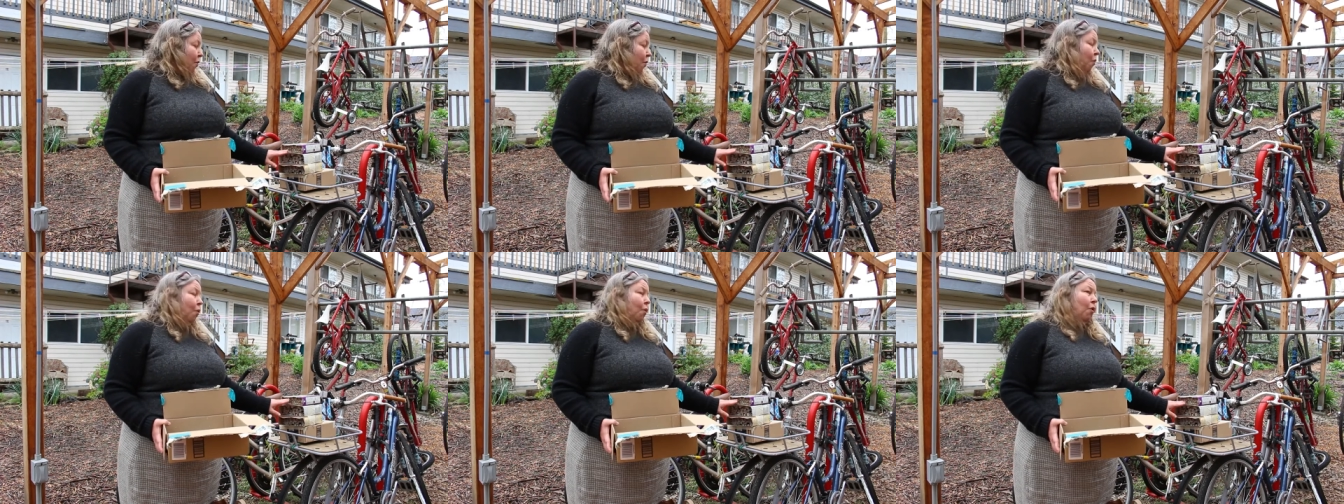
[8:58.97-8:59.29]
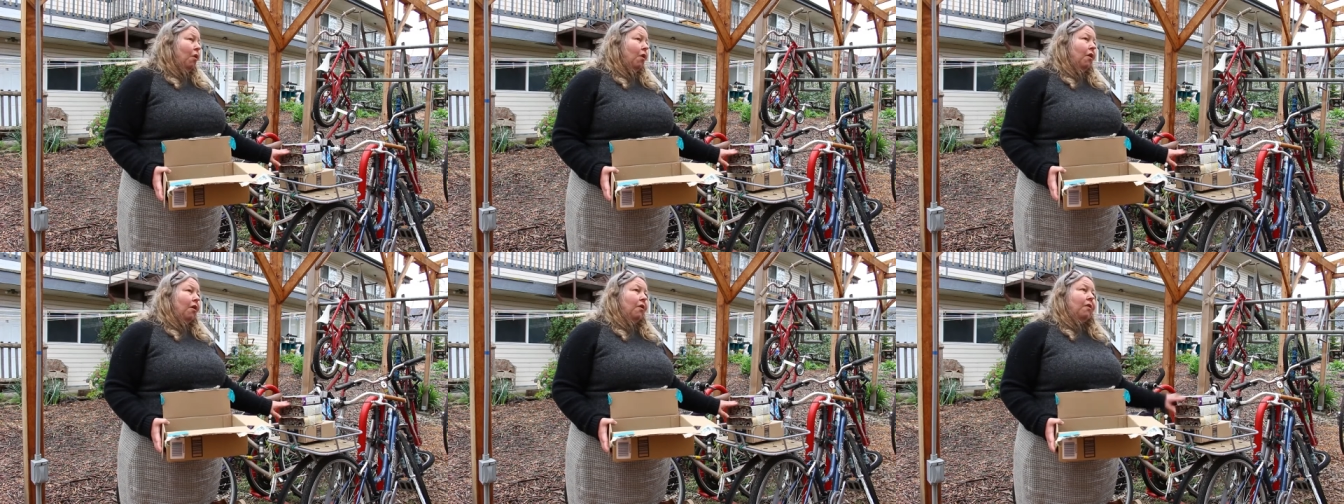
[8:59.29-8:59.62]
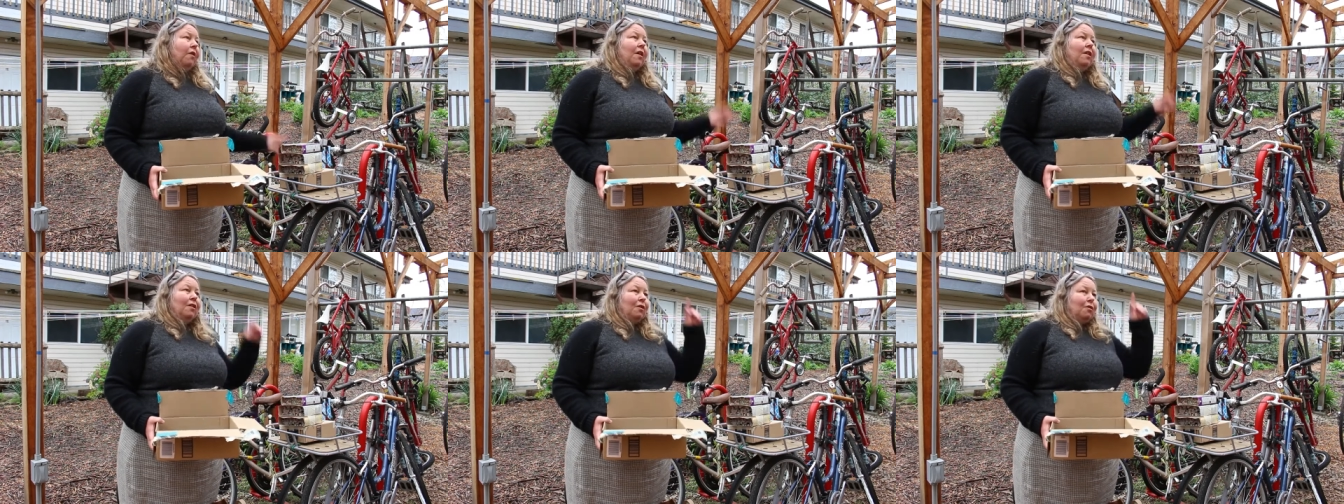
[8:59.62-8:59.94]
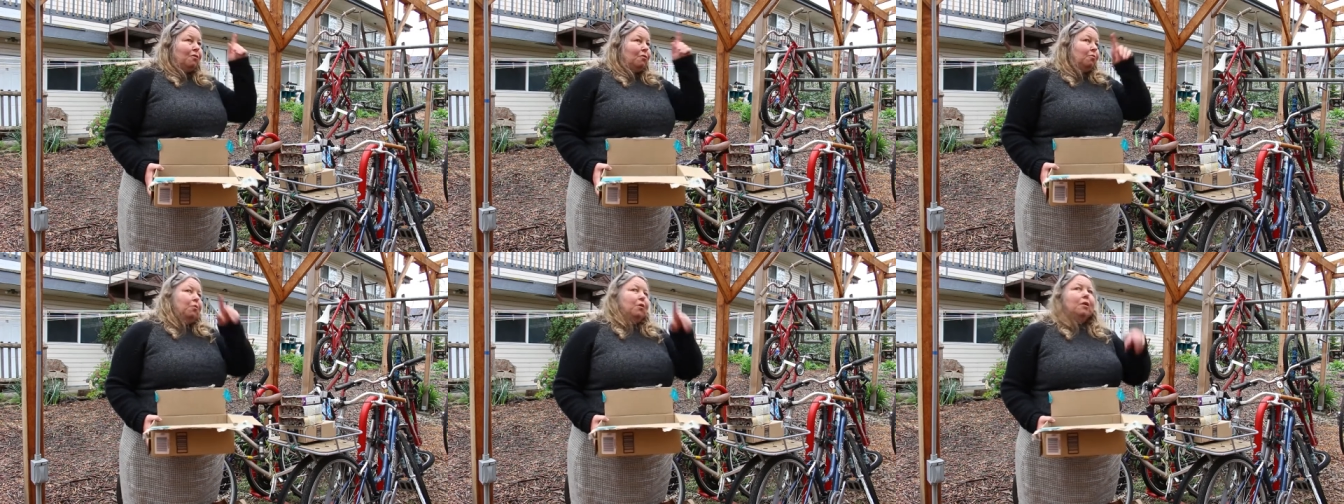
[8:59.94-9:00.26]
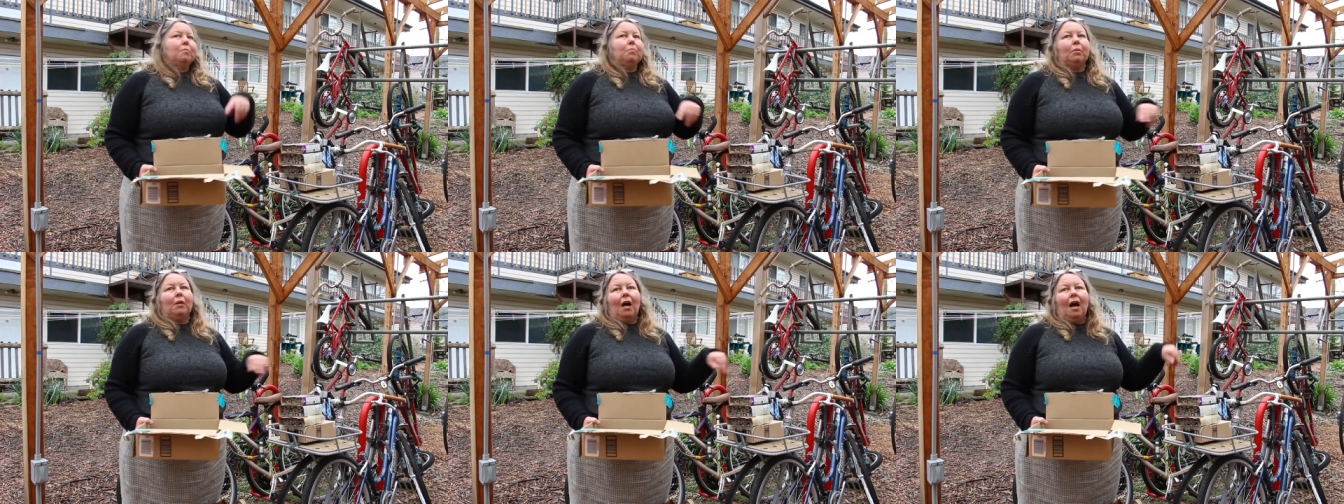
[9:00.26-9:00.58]
or in those
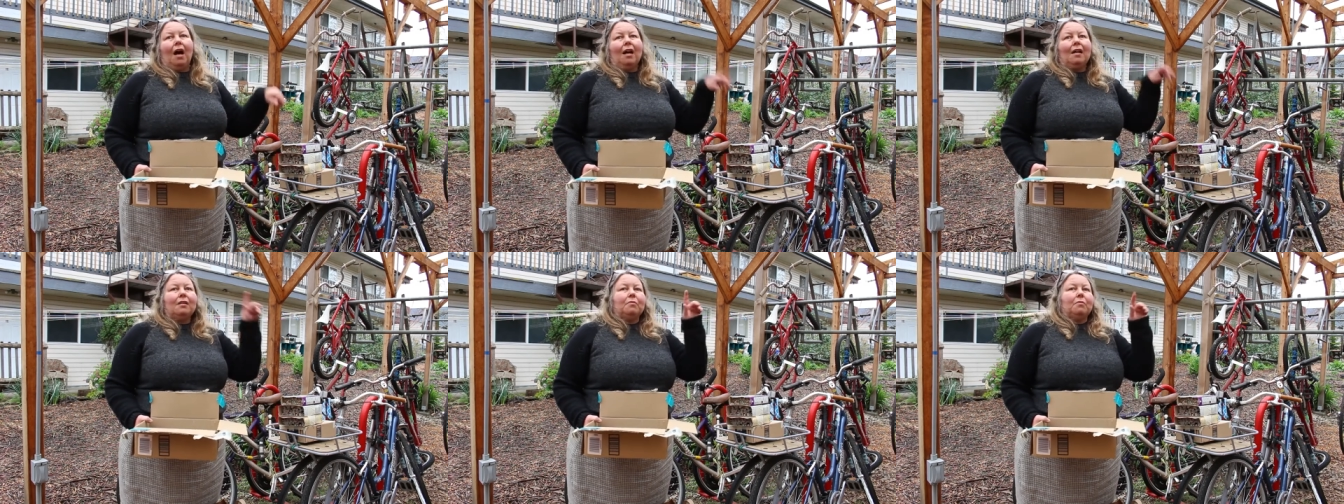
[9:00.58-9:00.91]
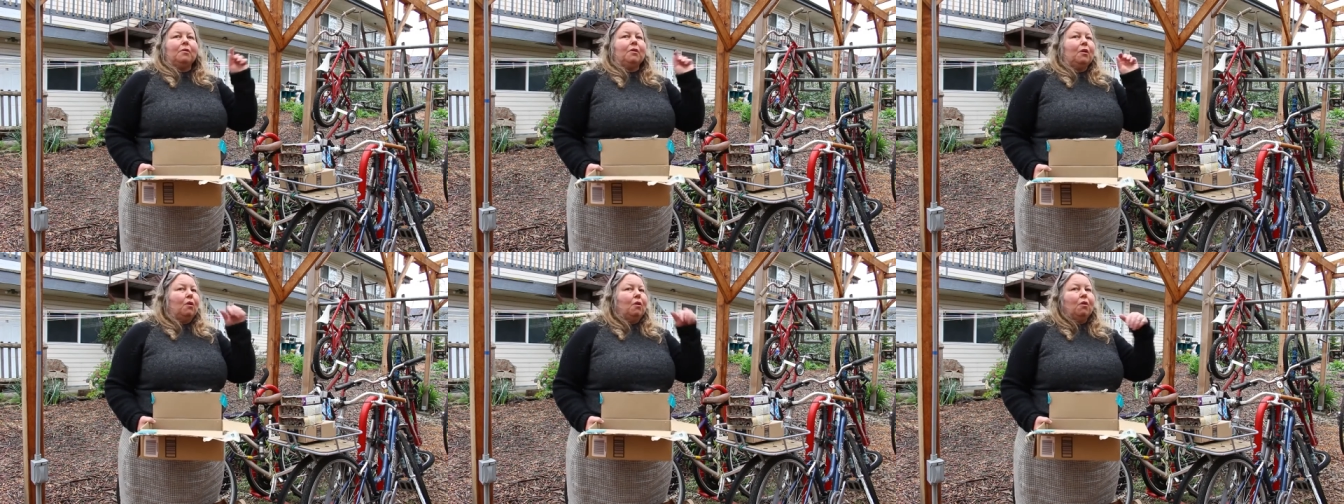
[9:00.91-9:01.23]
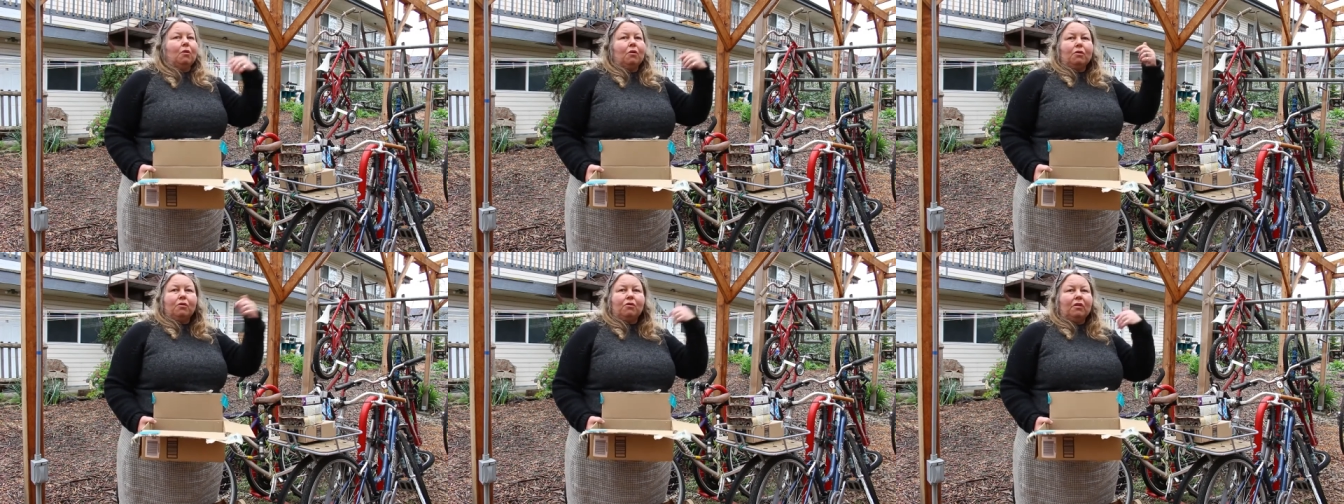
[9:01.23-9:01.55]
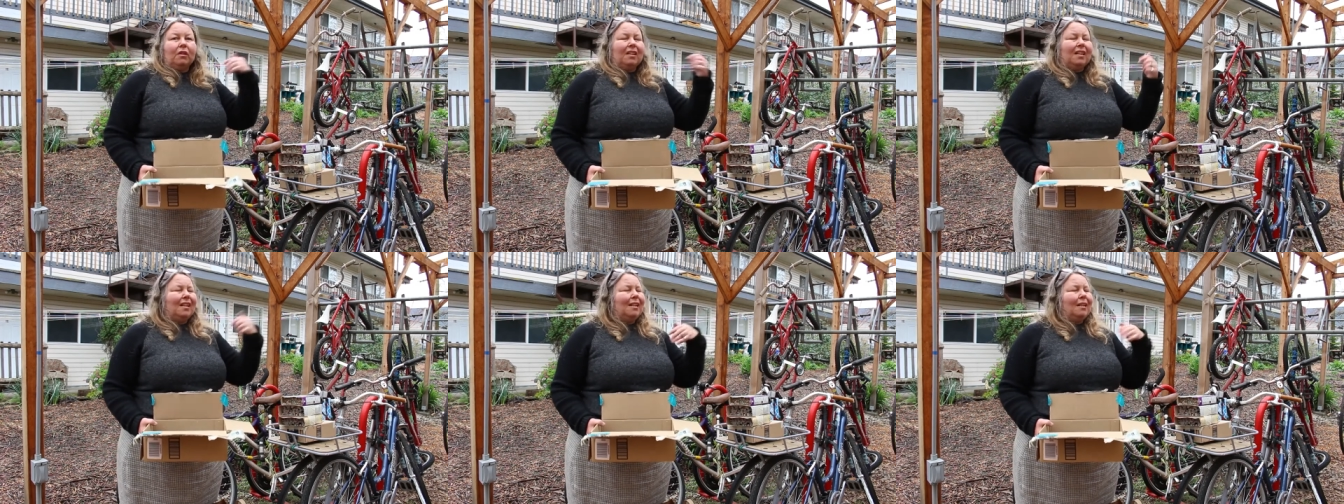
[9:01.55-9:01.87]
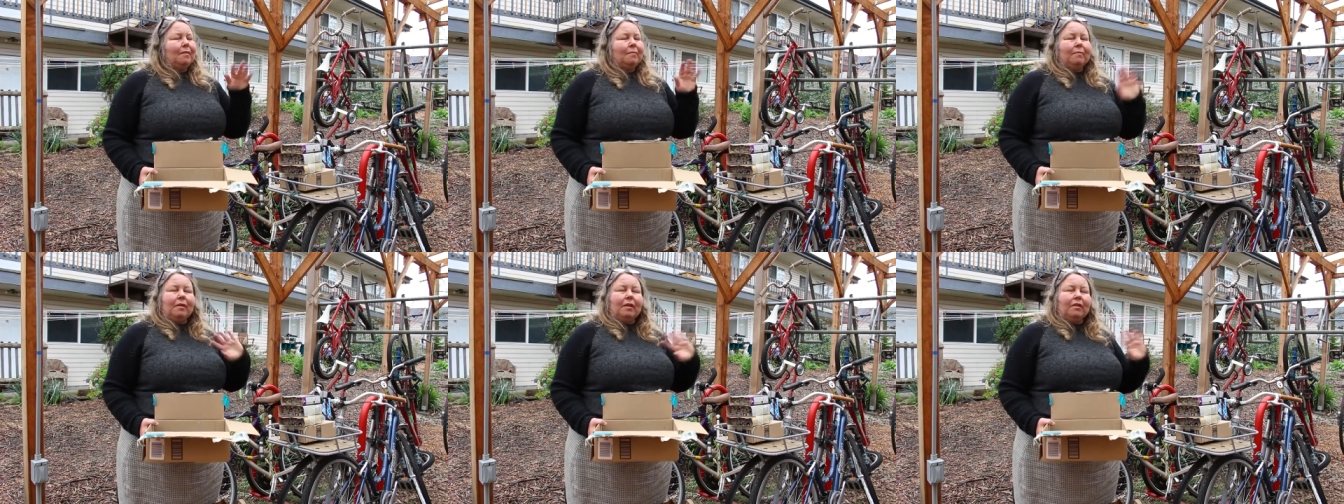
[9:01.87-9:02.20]
wood blocks with the holes drilled in them,